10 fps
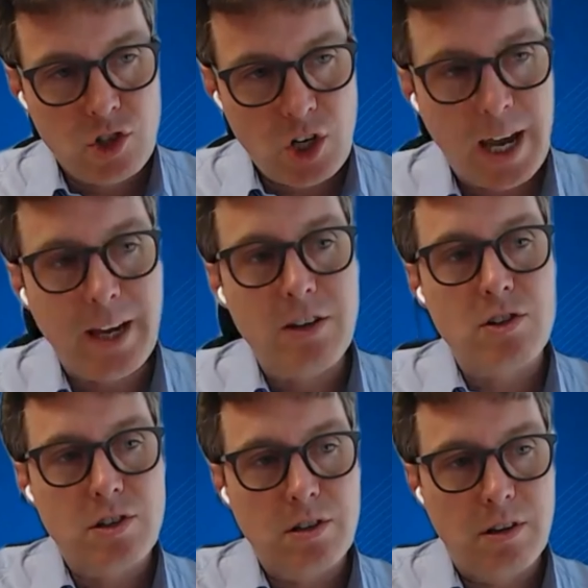
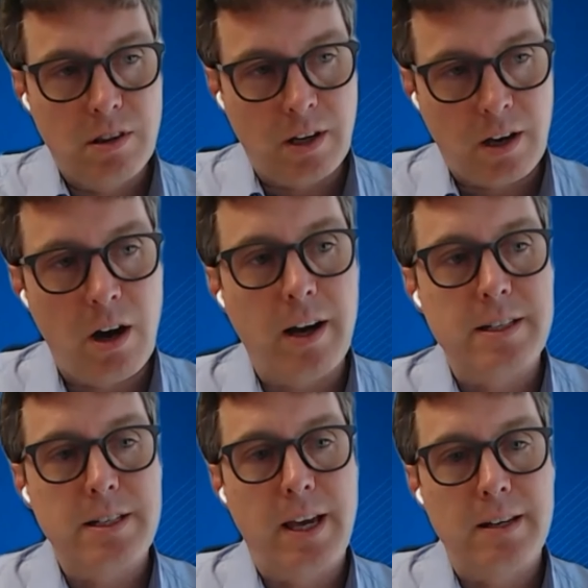change the
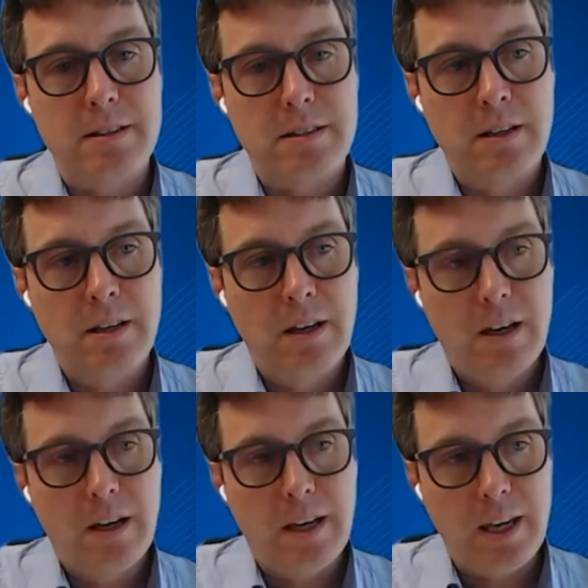content
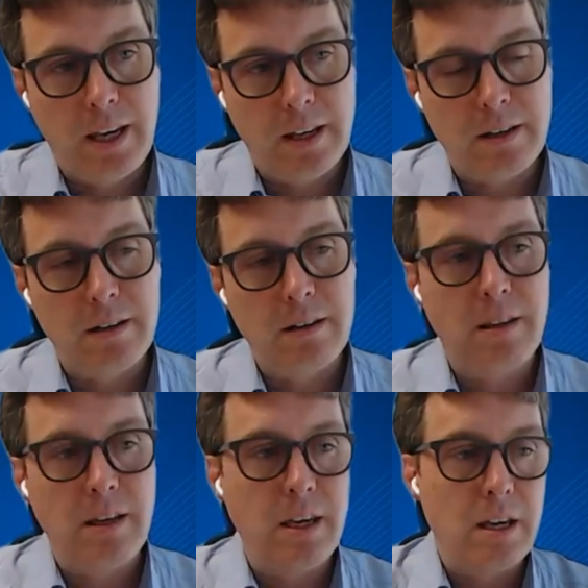in
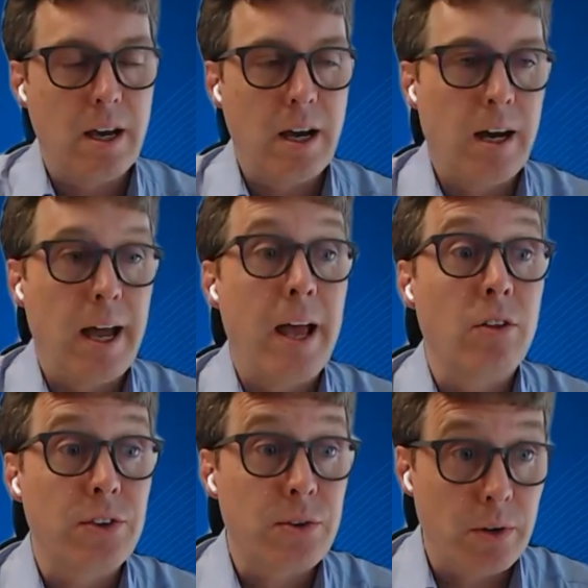the
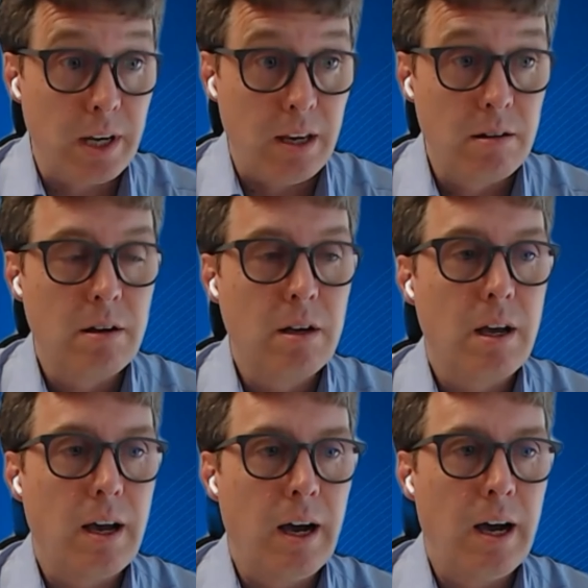L3,
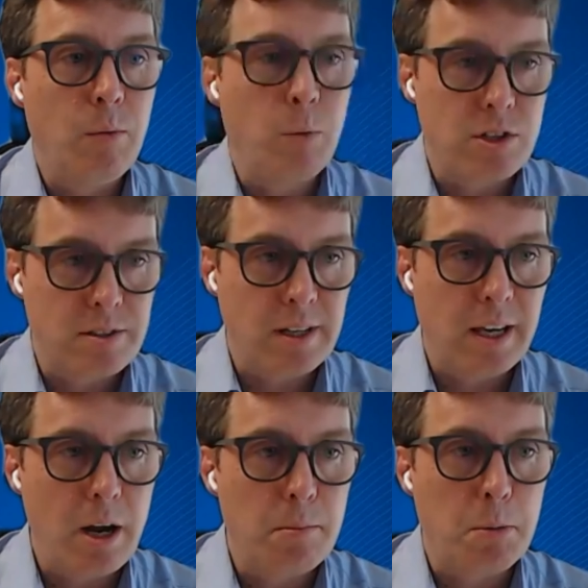which is the
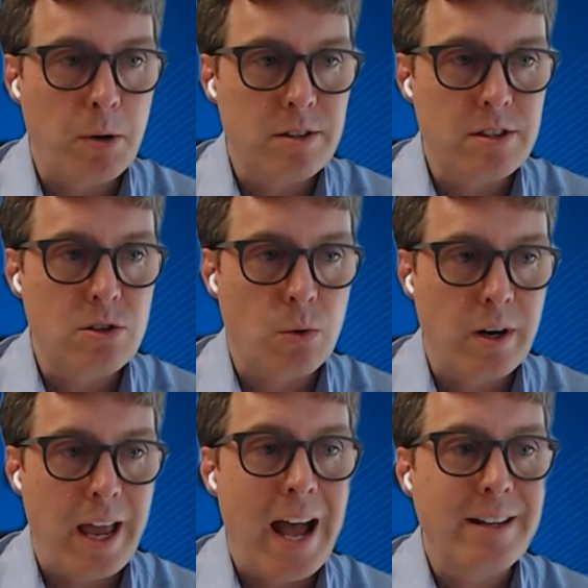GitHub
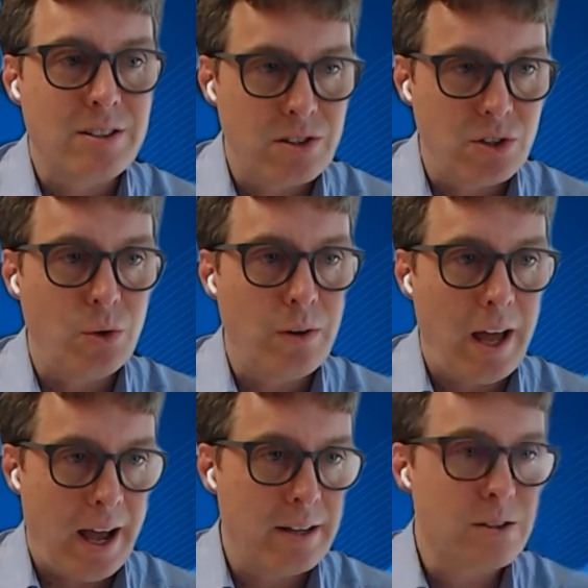repository, as soon
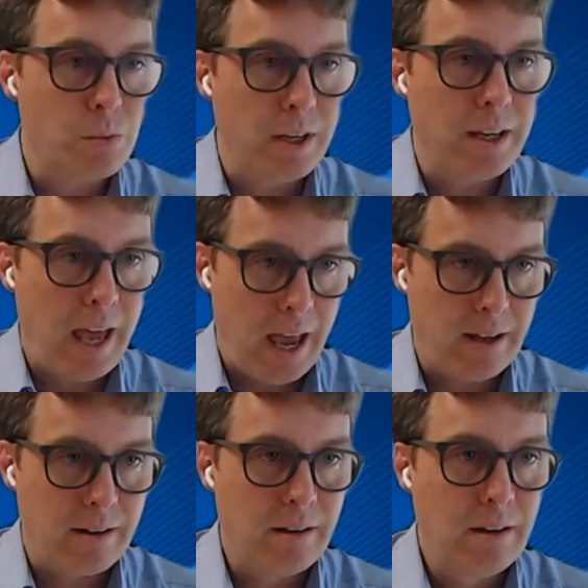as we can.